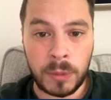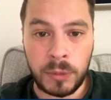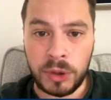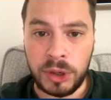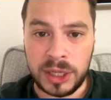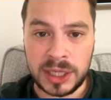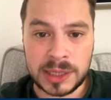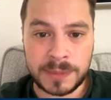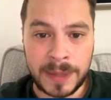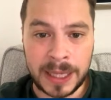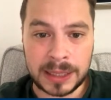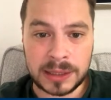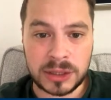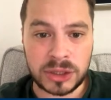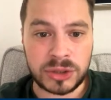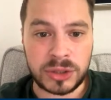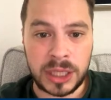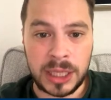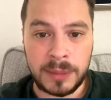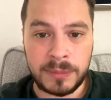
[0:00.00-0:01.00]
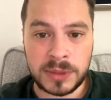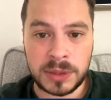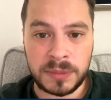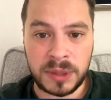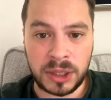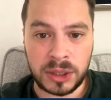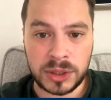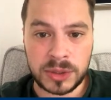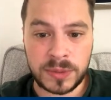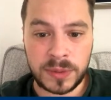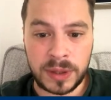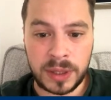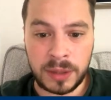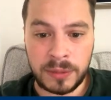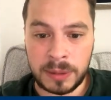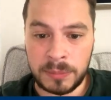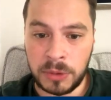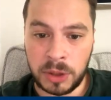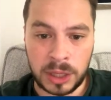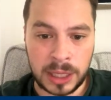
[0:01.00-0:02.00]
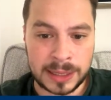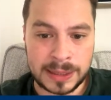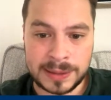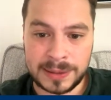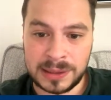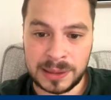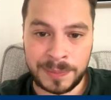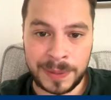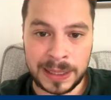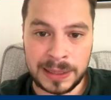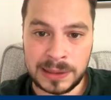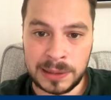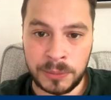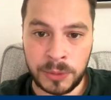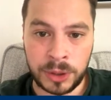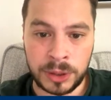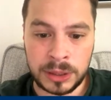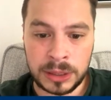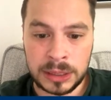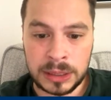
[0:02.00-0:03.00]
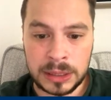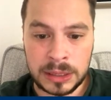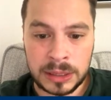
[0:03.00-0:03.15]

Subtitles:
I wouldn't expect a stream, to be honest with you. I'm not anticipating one.